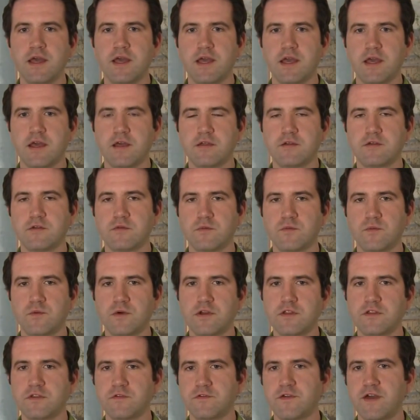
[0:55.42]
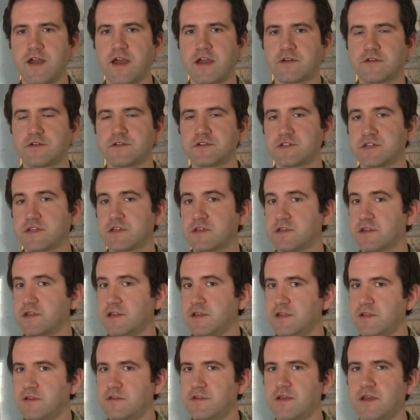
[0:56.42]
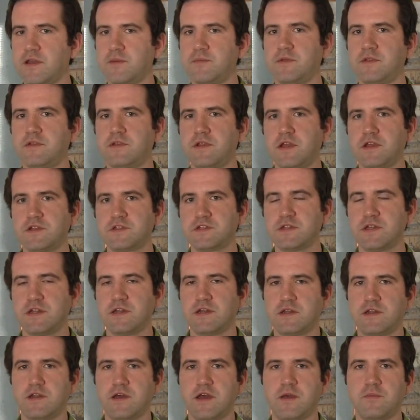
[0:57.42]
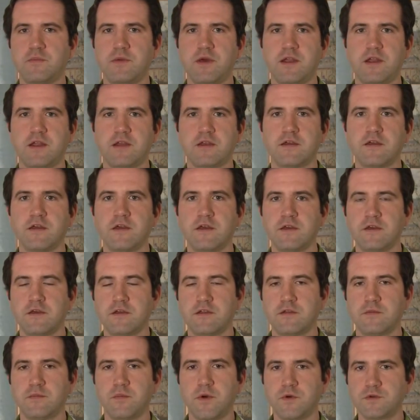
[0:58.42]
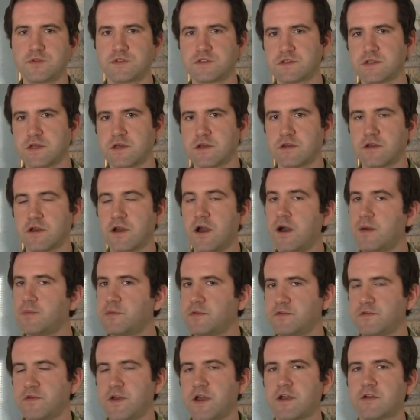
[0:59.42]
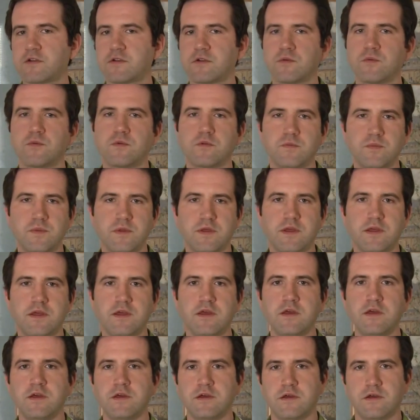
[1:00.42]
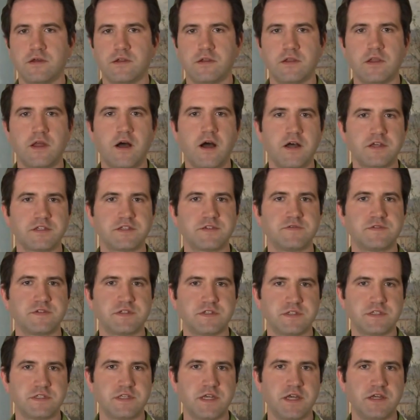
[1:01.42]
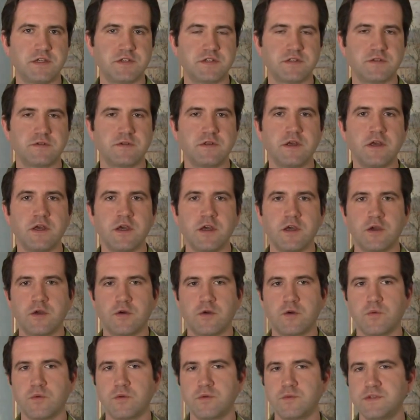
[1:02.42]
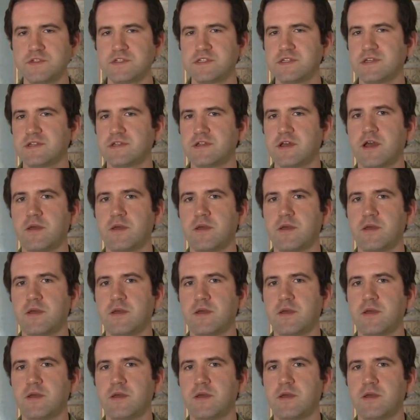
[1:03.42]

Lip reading: And one of the factors that can lead to amputation in a diabetic, and the most common factor, would be loss of sensation. Well, when we see a